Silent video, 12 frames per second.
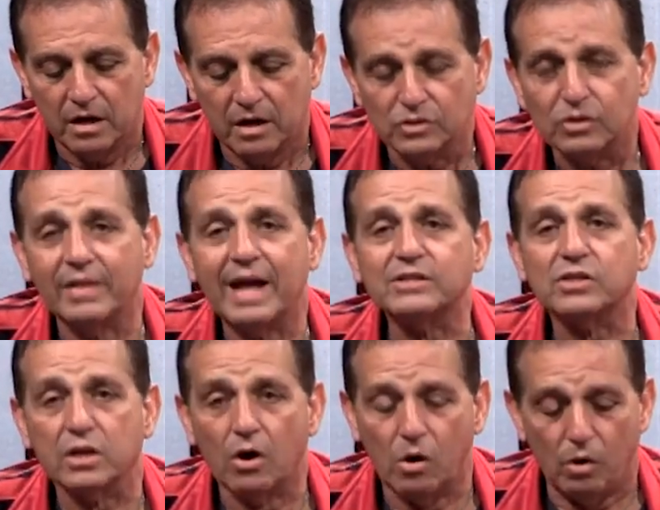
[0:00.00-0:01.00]
So that's the
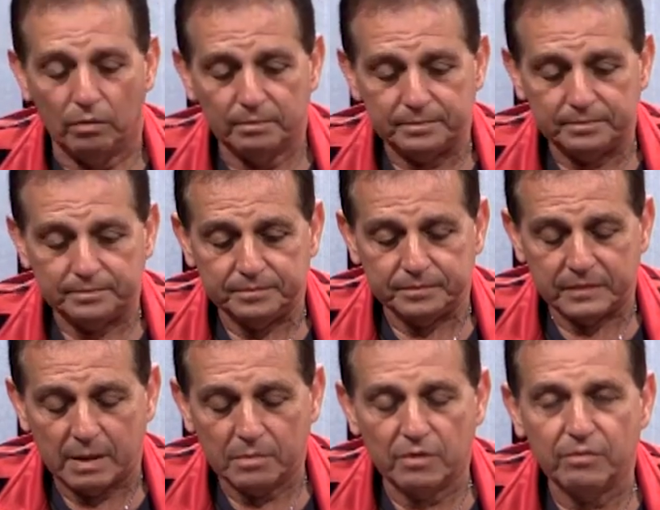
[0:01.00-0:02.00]
goal.
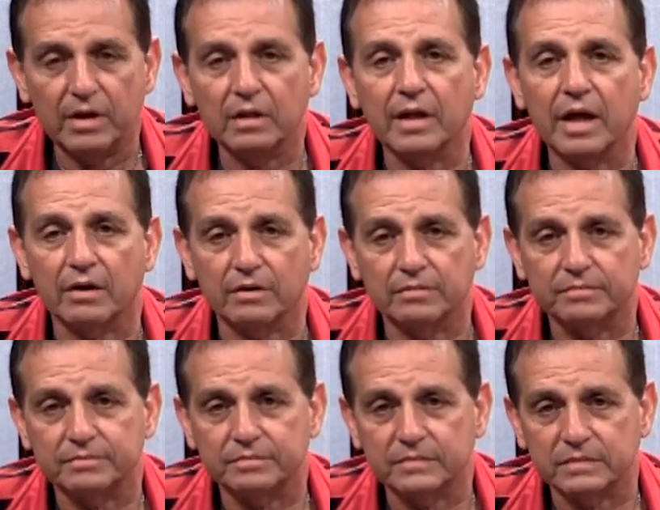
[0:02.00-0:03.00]
I'm going to read a letter,
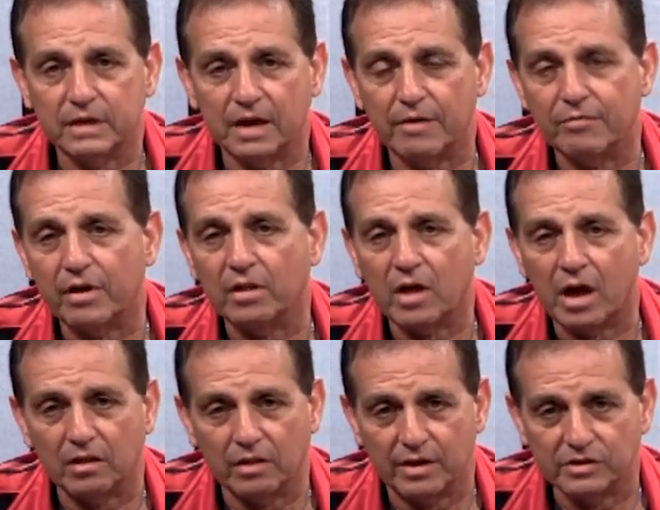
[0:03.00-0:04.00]
and I've read a lot
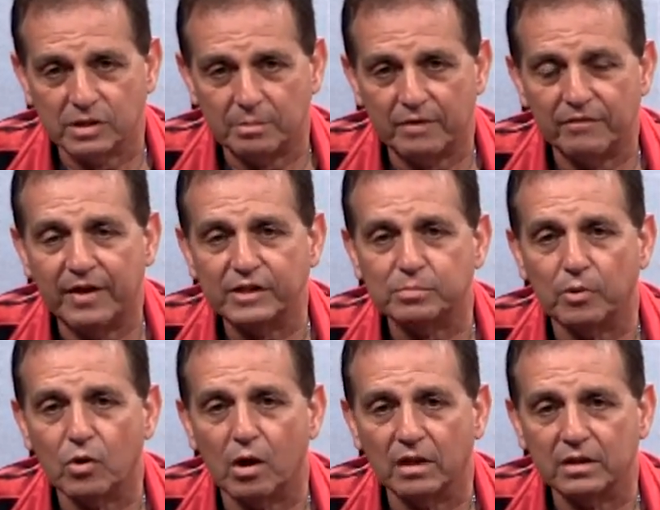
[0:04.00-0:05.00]
of letters. I'm on Facebook
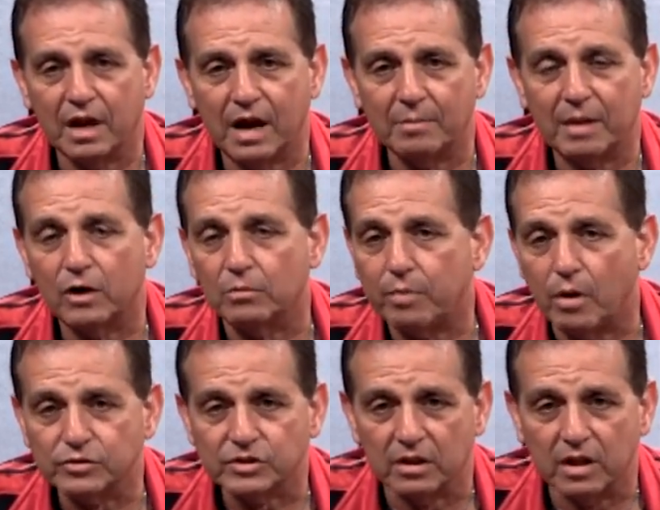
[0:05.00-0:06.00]
all the time. I don't
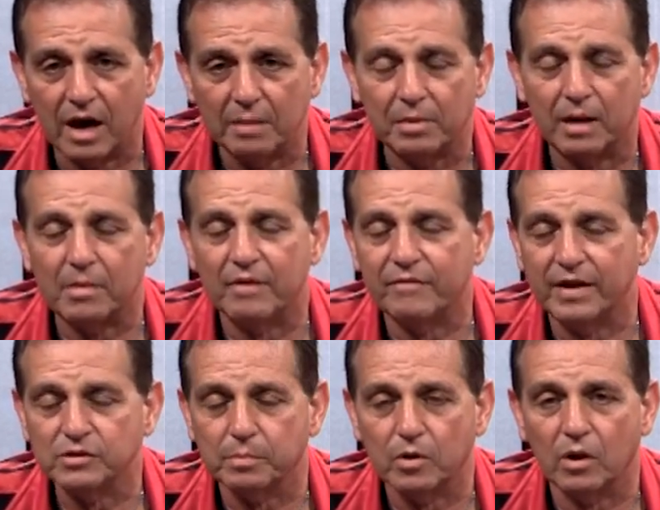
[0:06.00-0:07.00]
post a lot, but I'm on
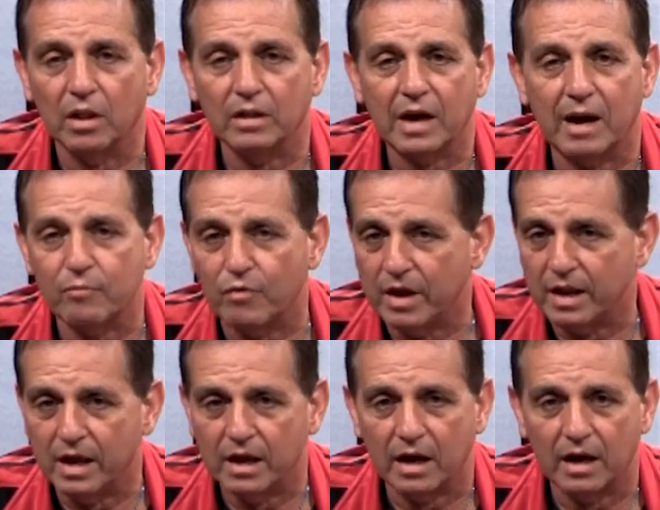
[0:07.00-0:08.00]
Facebook all the time
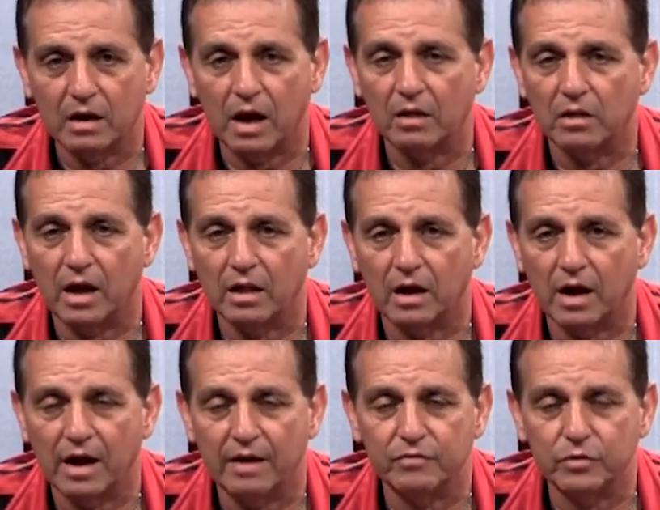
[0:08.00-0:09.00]
reading. I
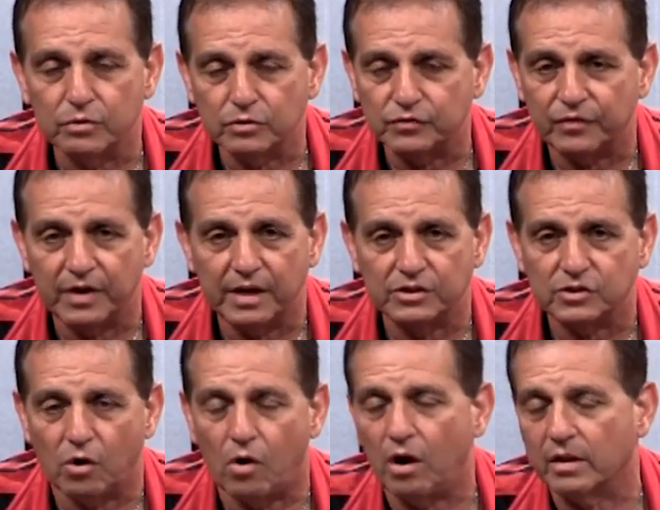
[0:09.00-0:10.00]
have news feeds
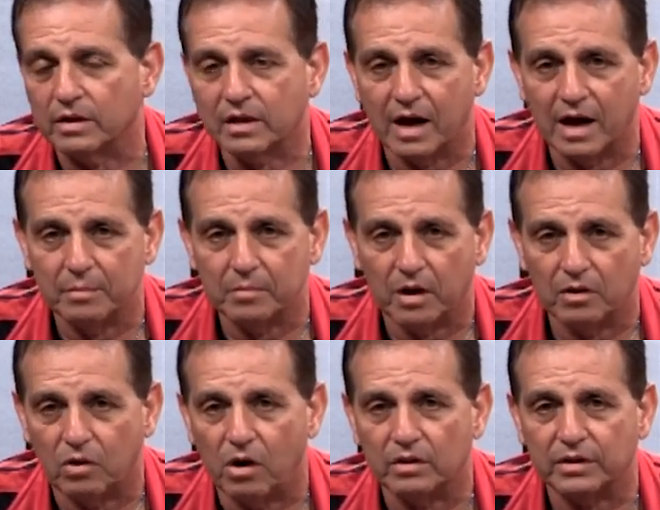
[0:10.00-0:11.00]
all the time on
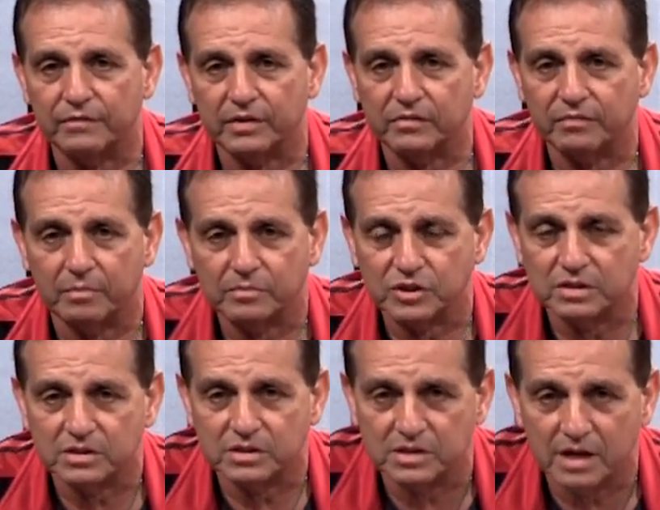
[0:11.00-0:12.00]
all different, from
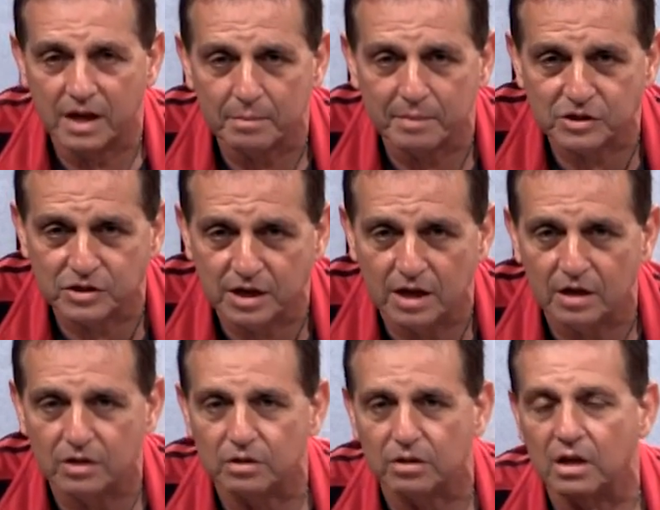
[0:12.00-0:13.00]
CNBC
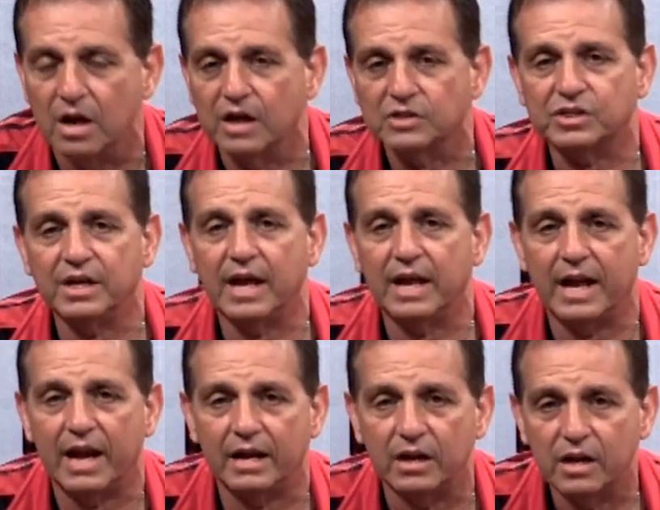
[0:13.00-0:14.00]
to
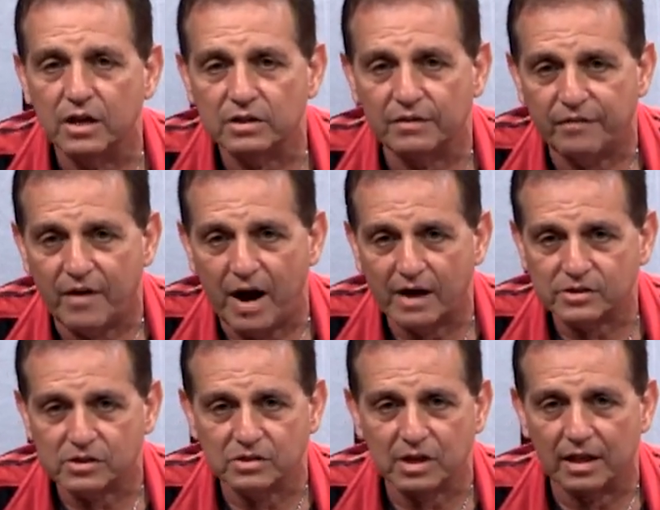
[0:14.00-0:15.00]
CNN to Fox,
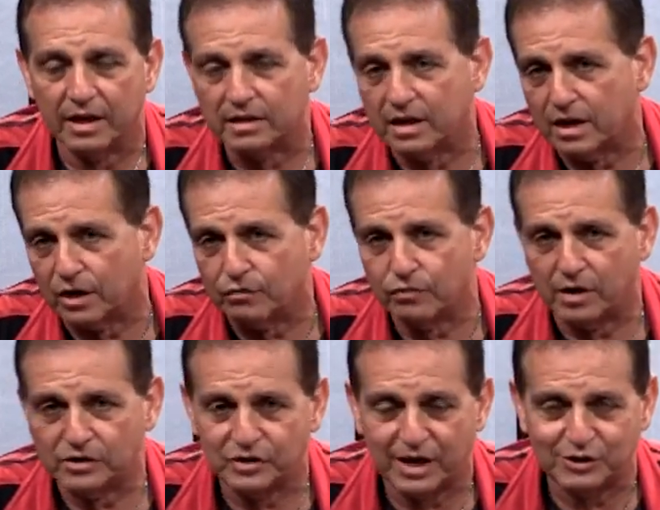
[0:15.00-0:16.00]
because I like to get a
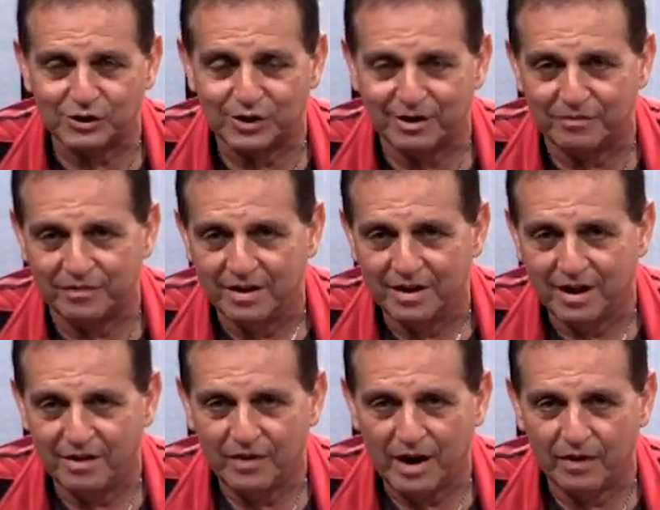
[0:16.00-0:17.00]
cross-section of
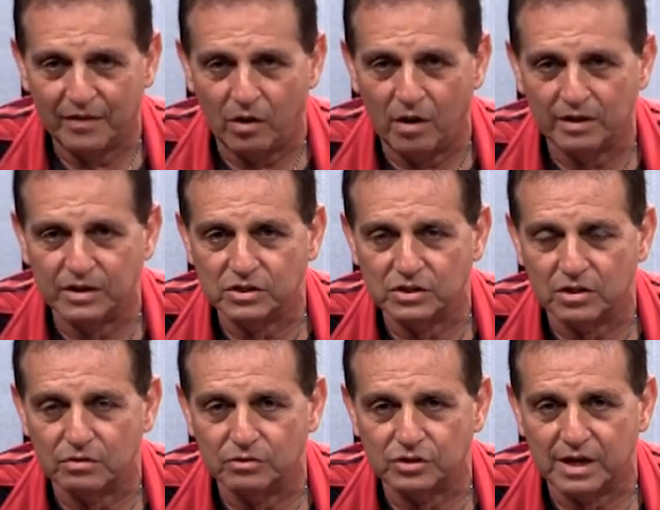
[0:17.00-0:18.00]
how all these
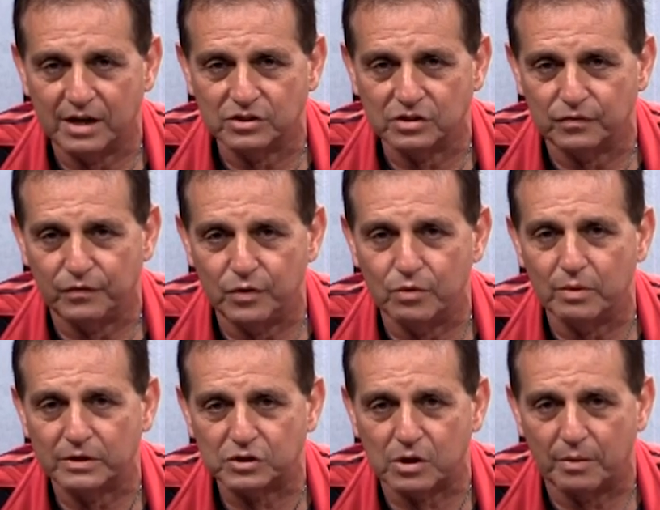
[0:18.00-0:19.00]
news stations view
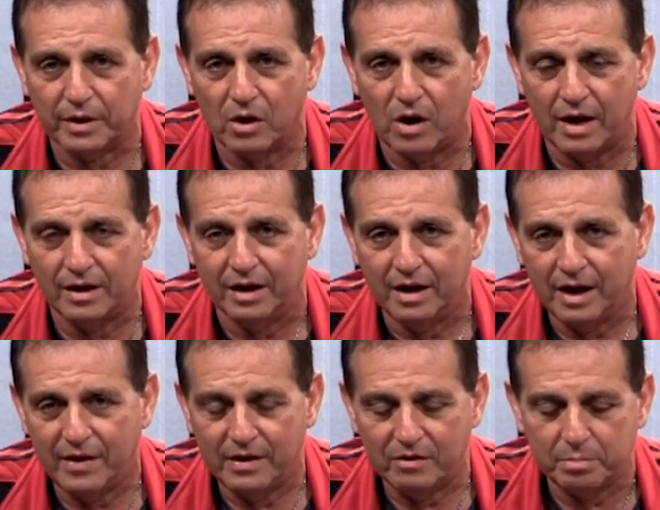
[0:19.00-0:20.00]
what's going on
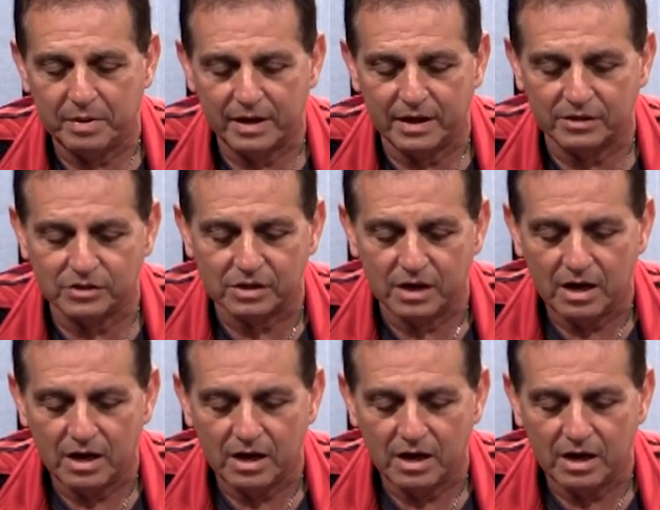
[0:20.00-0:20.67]
and their opinions.